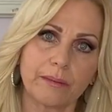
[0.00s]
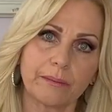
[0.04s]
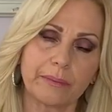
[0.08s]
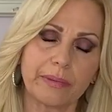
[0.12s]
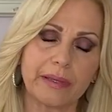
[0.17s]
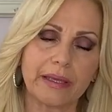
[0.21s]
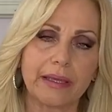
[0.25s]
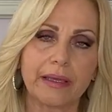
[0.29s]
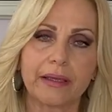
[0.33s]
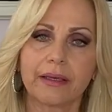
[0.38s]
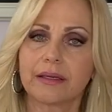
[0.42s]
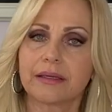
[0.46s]

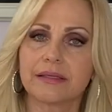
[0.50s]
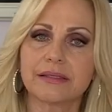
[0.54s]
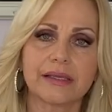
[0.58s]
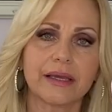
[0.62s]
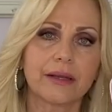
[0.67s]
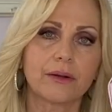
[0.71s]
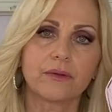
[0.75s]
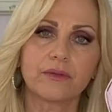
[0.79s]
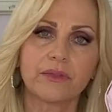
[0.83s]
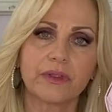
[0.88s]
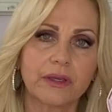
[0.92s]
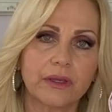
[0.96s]
pink, because I
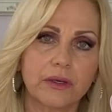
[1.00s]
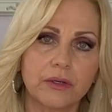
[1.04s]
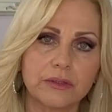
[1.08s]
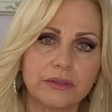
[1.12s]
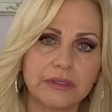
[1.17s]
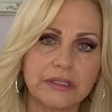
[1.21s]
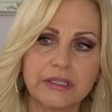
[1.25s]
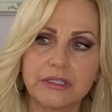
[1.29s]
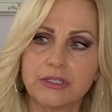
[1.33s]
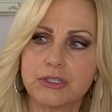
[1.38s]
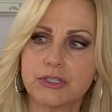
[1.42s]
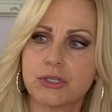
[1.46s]
don't think I'll
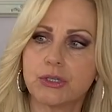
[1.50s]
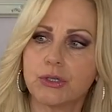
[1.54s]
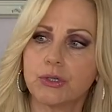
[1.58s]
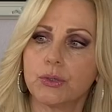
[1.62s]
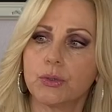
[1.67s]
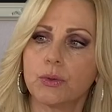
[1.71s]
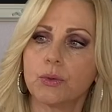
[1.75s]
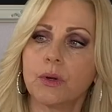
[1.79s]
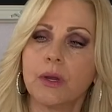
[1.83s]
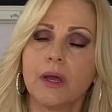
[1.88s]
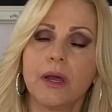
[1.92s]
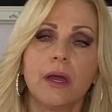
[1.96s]
need
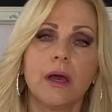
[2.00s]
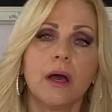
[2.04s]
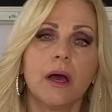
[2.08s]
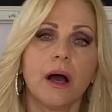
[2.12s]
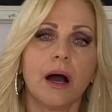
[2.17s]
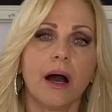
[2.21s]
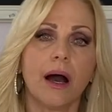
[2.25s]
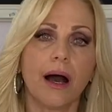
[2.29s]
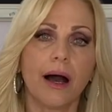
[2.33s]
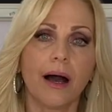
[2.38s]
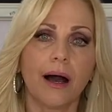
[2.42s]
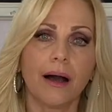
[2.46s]
2.
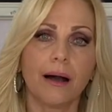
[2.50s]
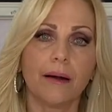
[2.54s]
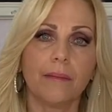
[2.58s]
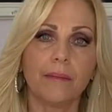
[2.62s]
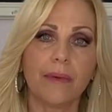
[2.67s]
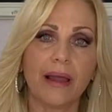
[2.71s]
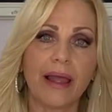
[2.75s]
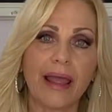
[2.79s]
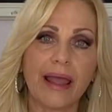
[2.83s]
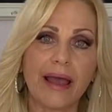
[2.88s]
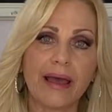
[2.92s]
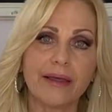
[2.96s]

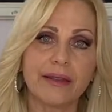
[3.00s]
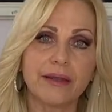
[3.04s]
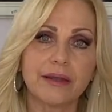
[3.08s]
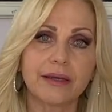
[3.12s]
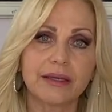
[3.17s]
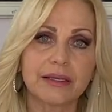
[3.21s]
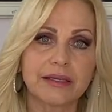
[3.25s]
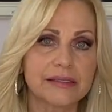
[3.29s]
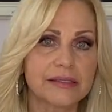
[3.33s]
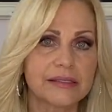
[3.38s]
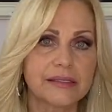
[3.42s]
And because